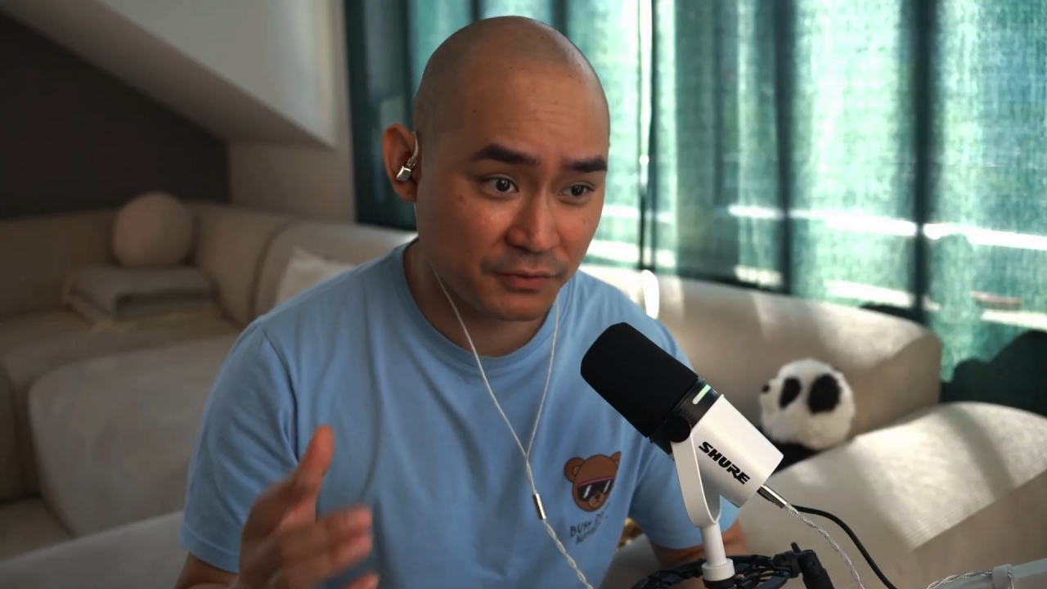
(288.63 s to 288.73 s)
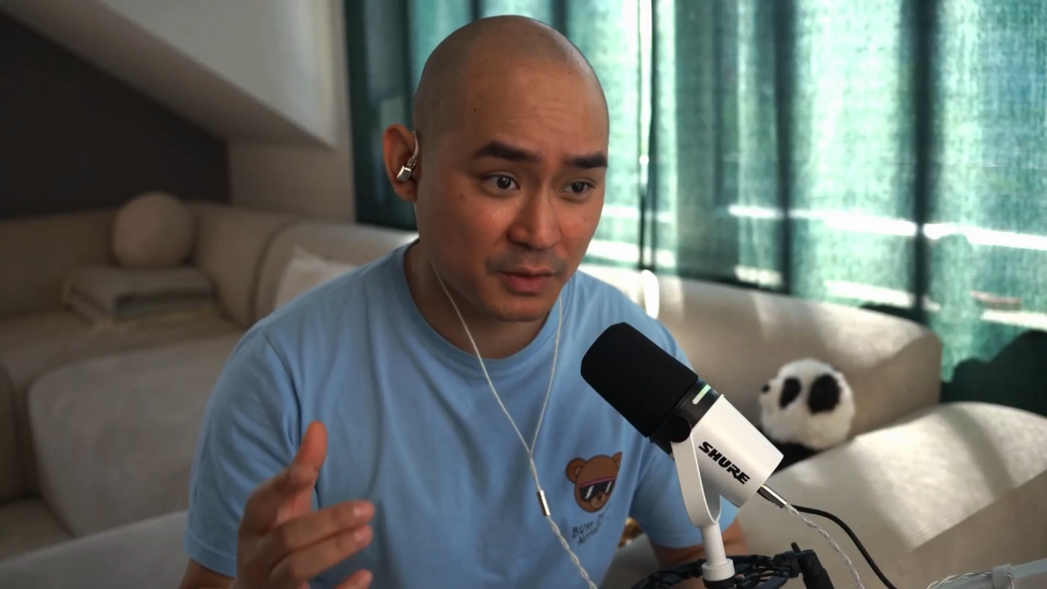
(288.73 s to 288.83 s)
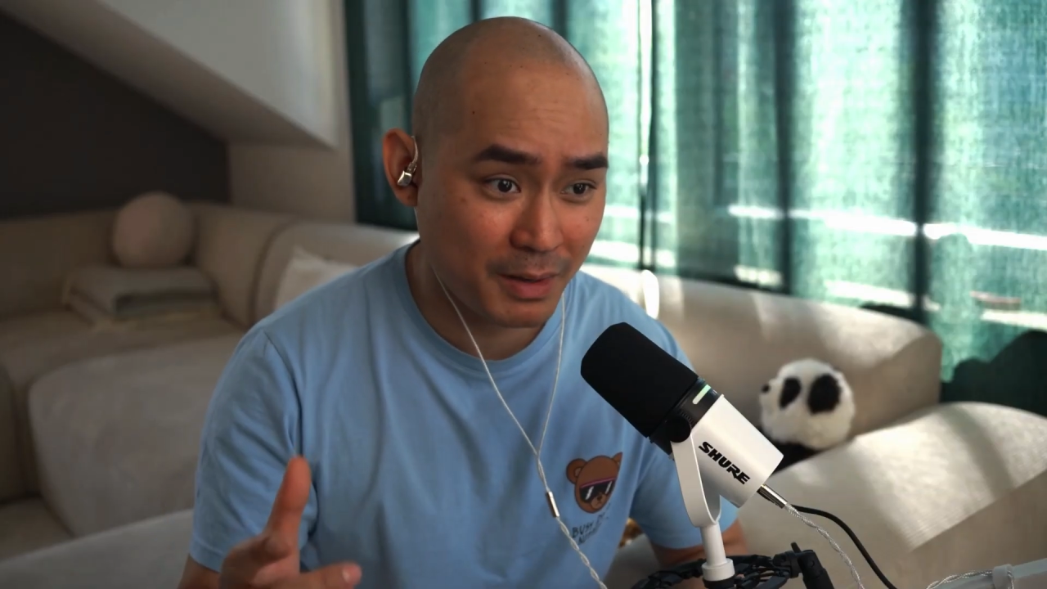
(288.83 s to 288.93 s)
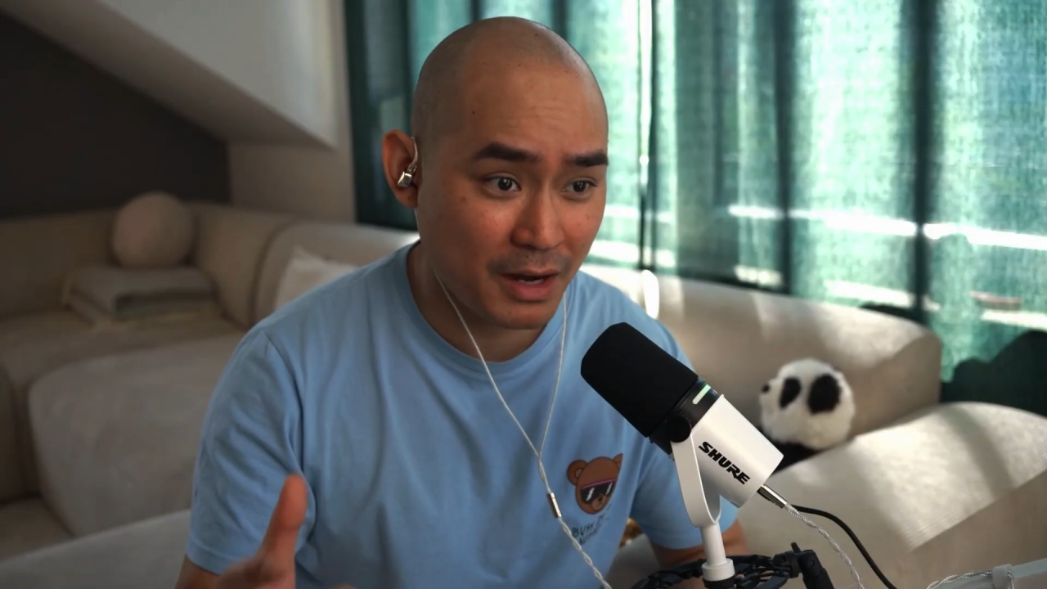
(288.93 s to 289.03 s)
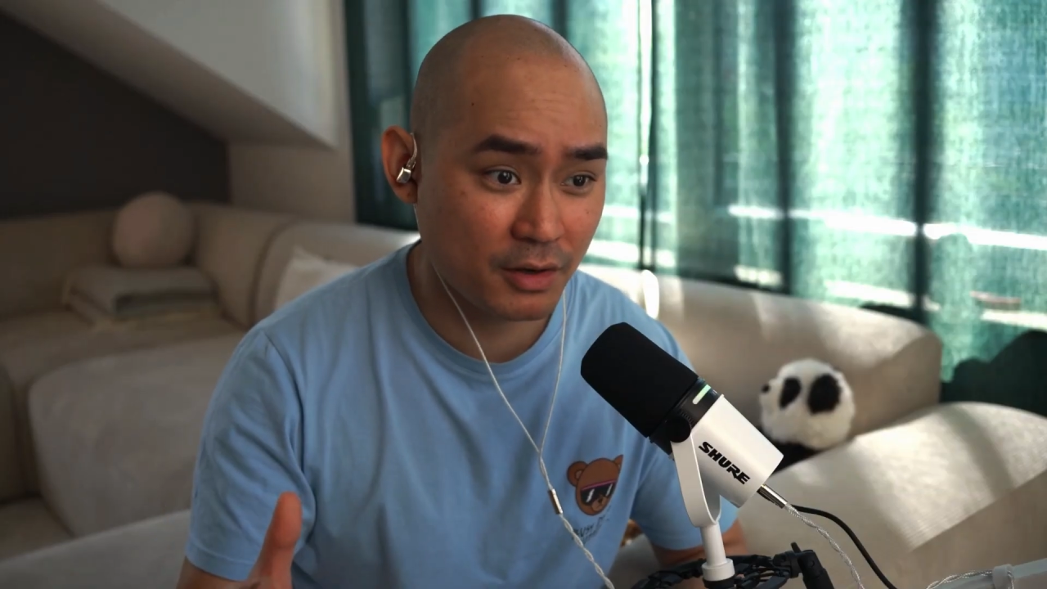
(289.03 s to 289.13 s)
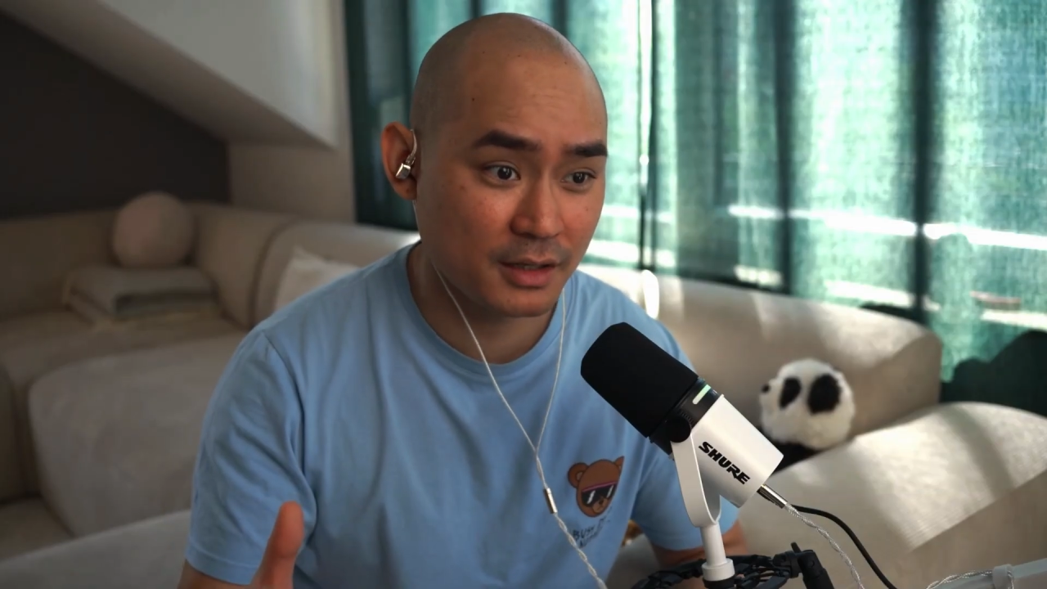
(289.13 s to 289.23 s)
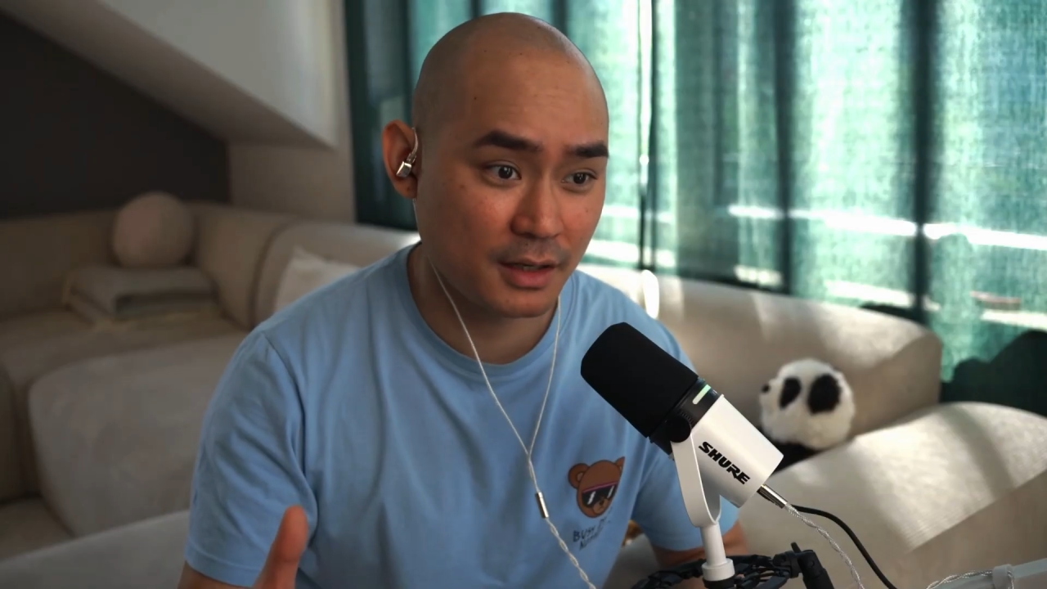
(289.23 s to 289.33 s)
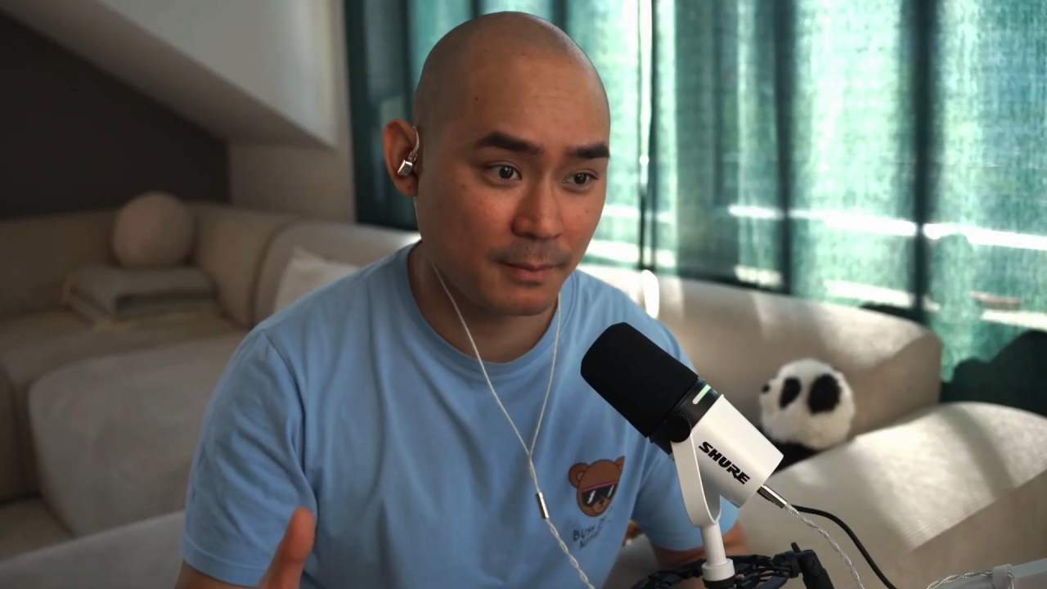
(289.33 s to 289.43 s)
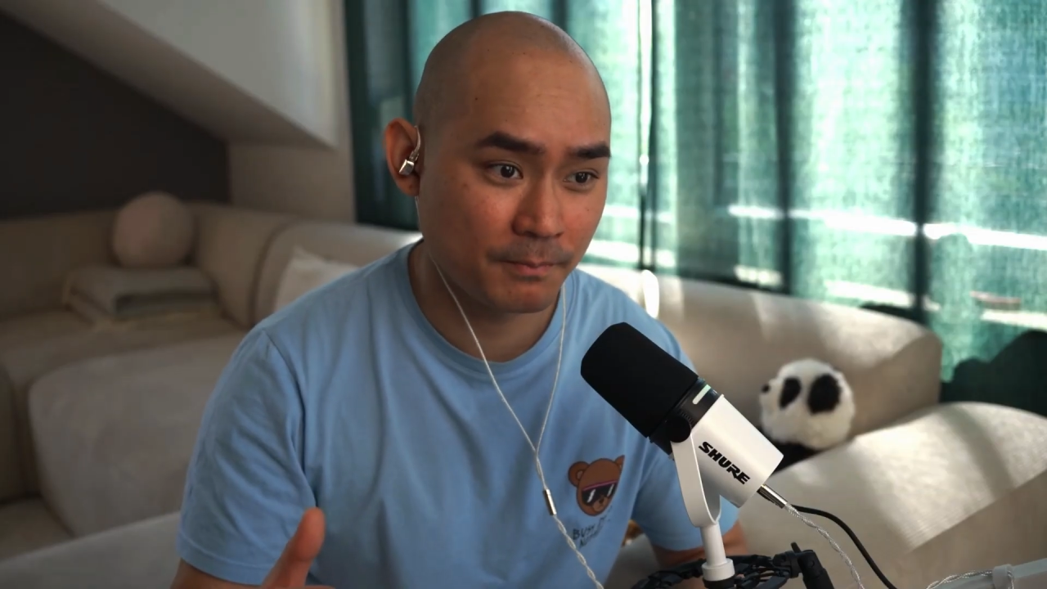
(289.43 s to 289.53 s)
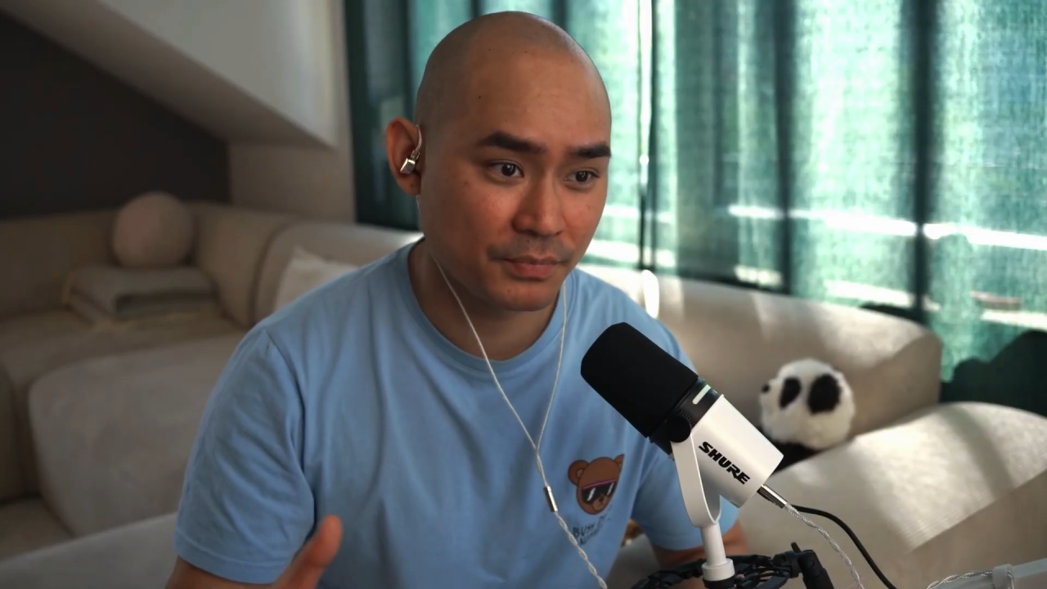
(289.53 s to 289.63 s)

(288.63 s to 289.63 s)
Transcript: the paradigm